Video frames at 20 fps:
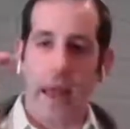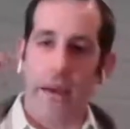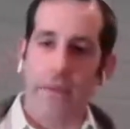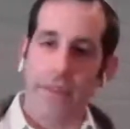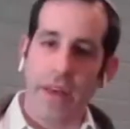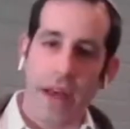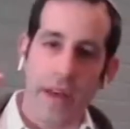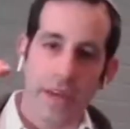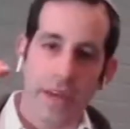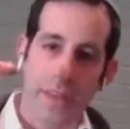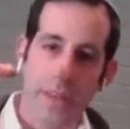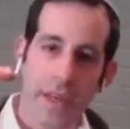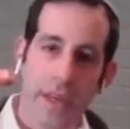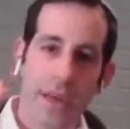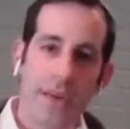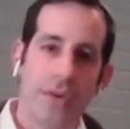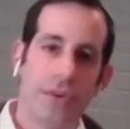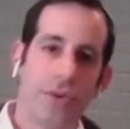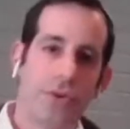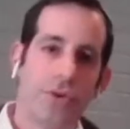have that as
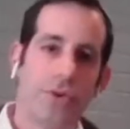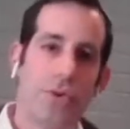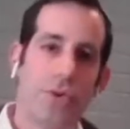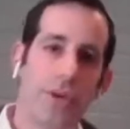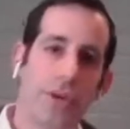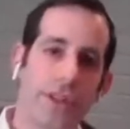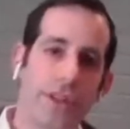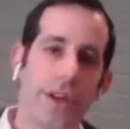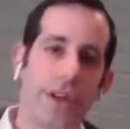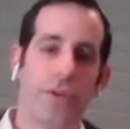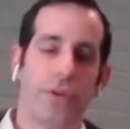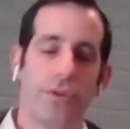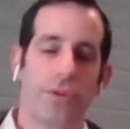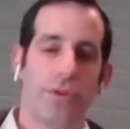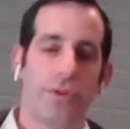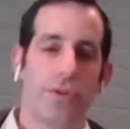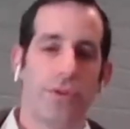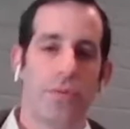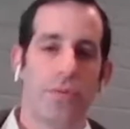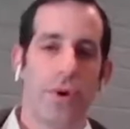a short,
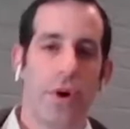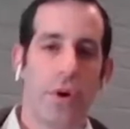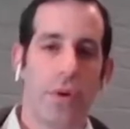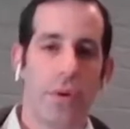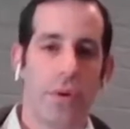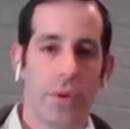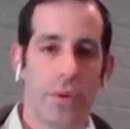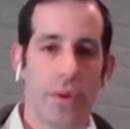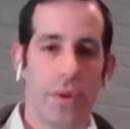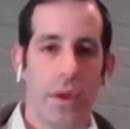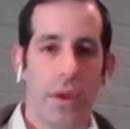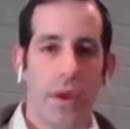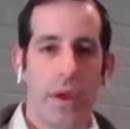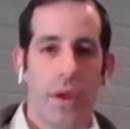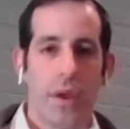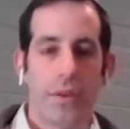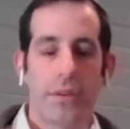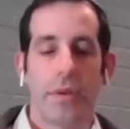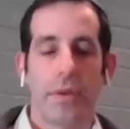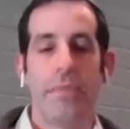near-term goal
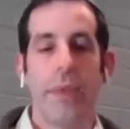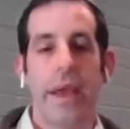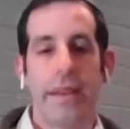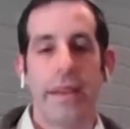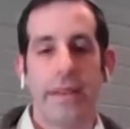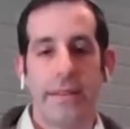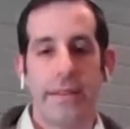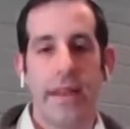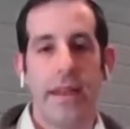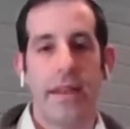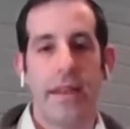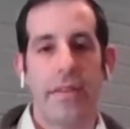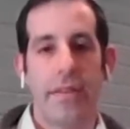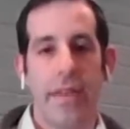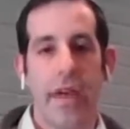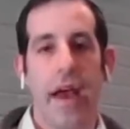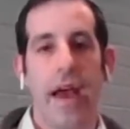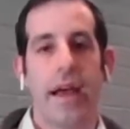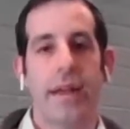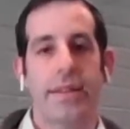to maintain
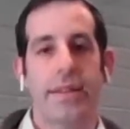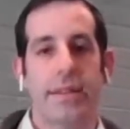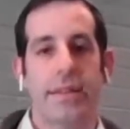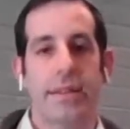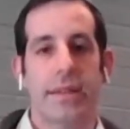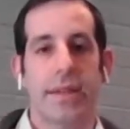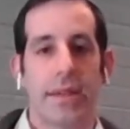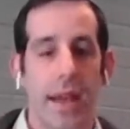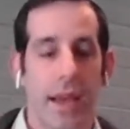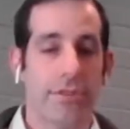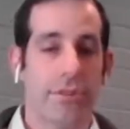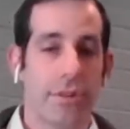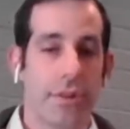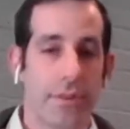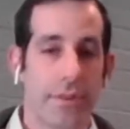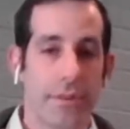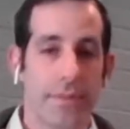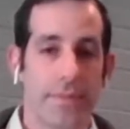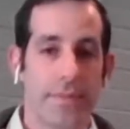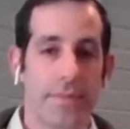that
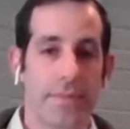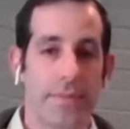connection?